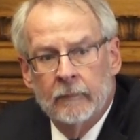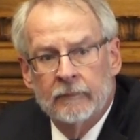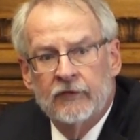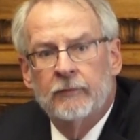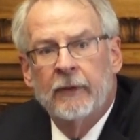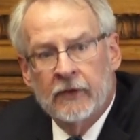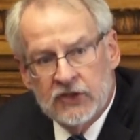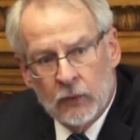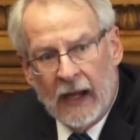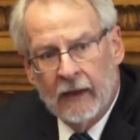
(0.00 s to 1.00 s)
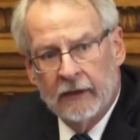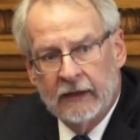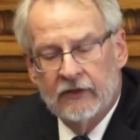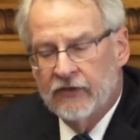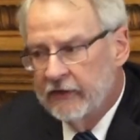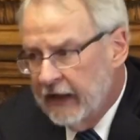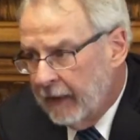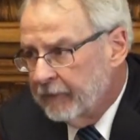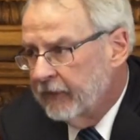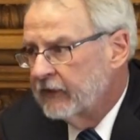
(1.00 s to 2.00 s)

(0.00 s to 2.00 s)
Spirituality is the depth.